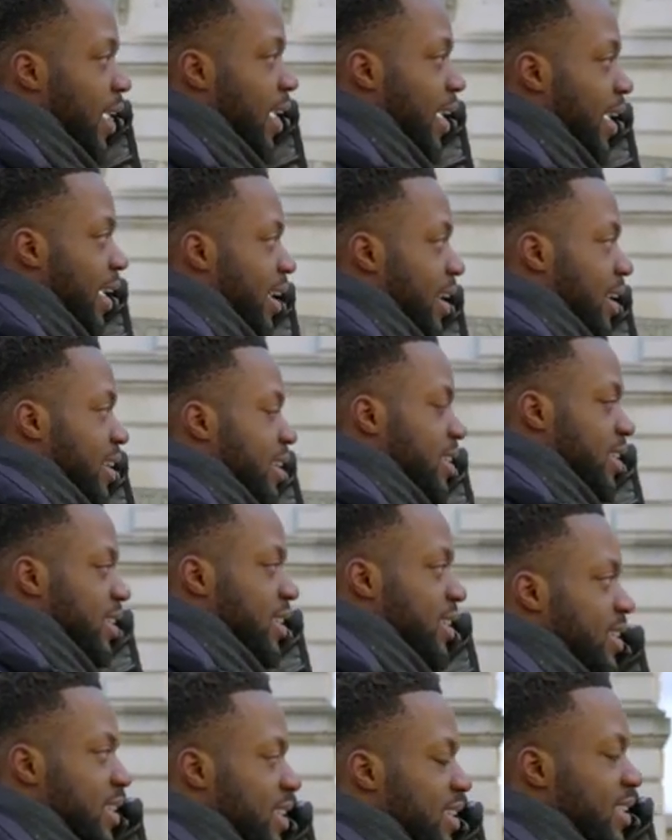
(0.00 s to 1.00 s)

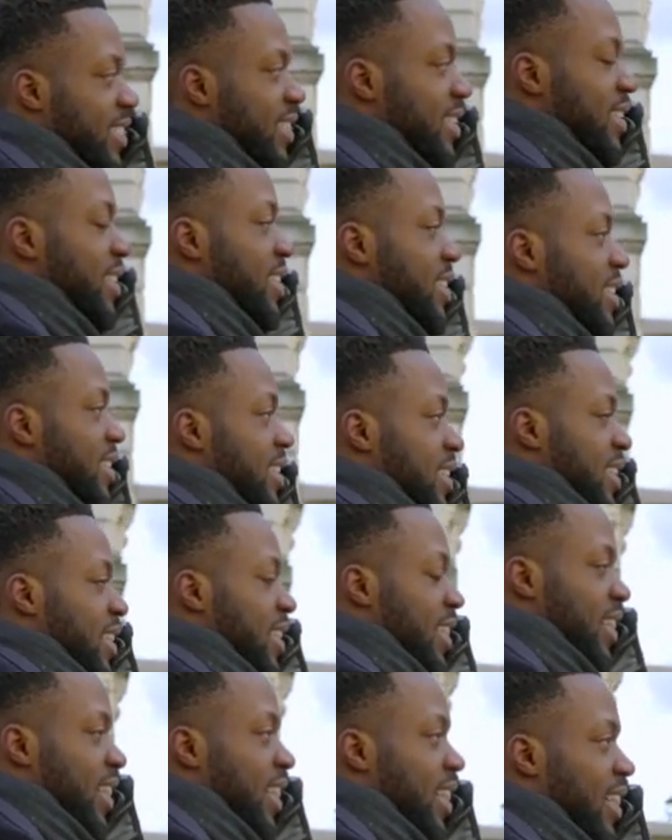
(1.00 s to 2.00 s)
inequality is still a
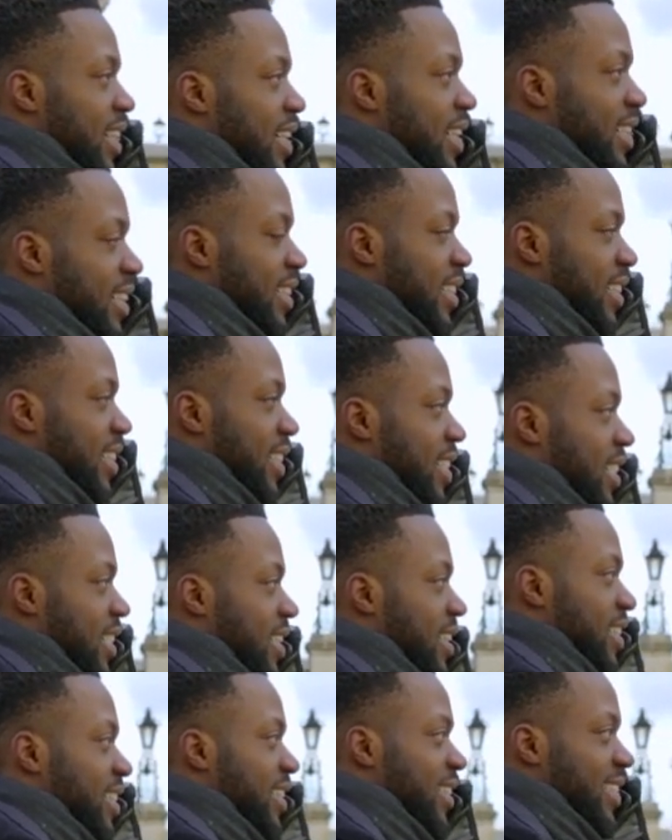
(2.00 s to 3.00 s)
fact of
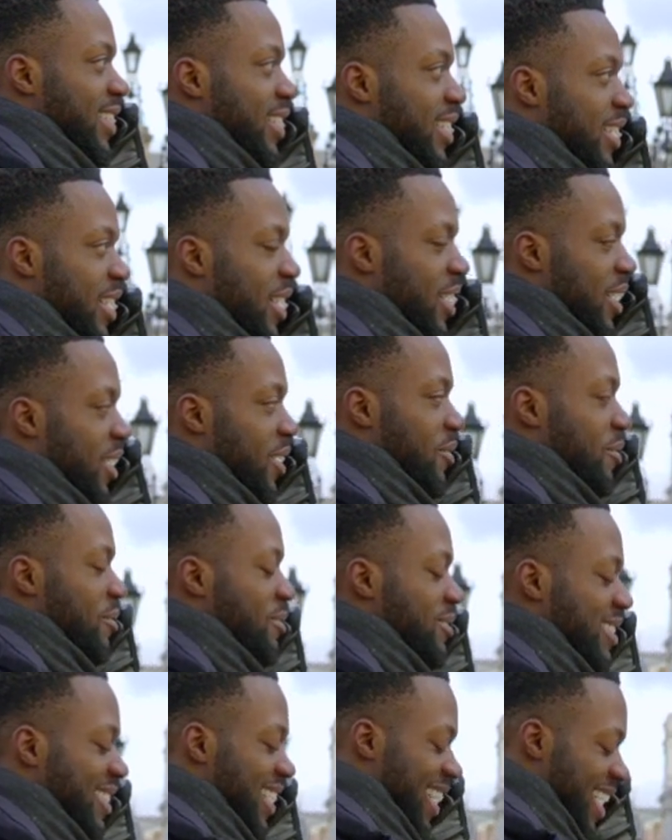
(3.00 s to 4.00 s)

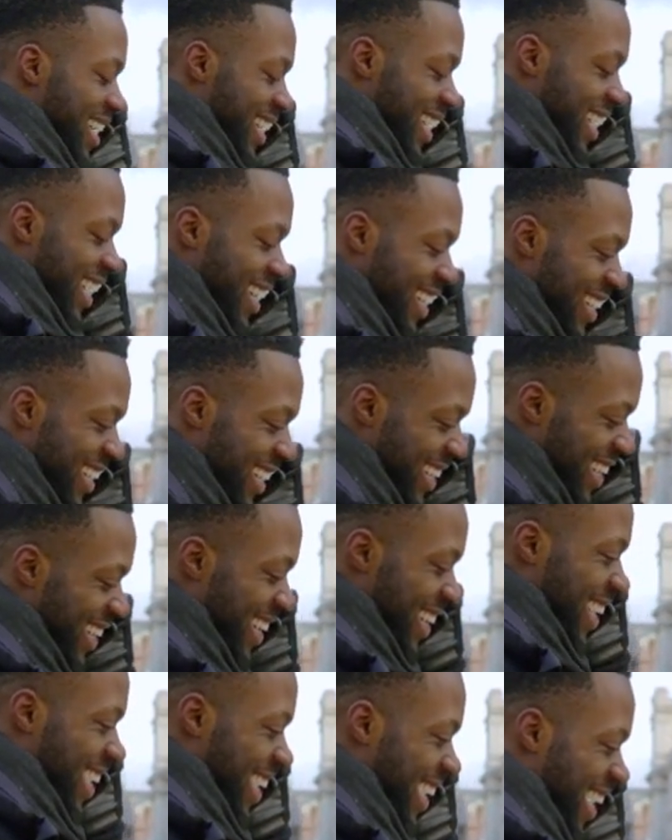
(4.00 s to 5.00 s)
reality. I could have let that
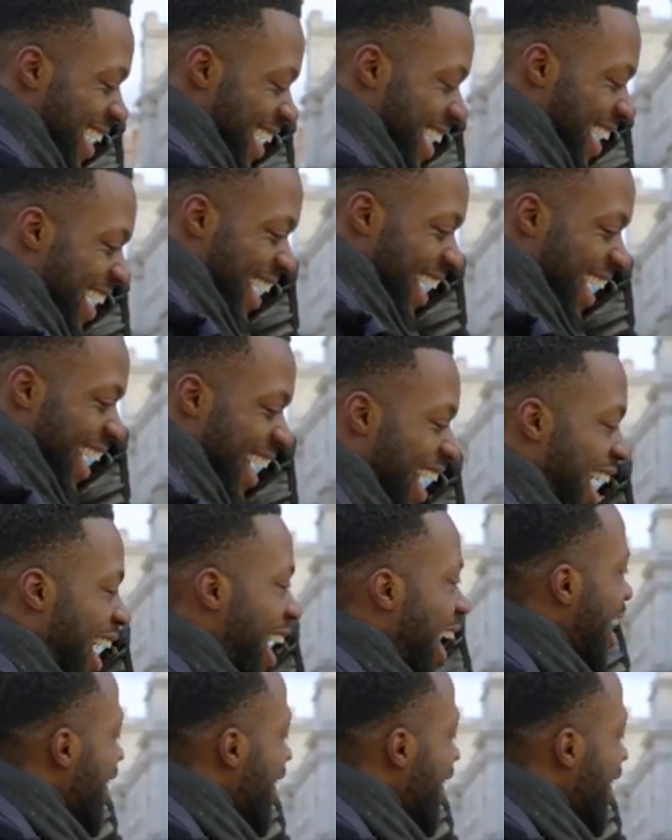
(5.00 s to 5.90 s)
discourage me to the point of giving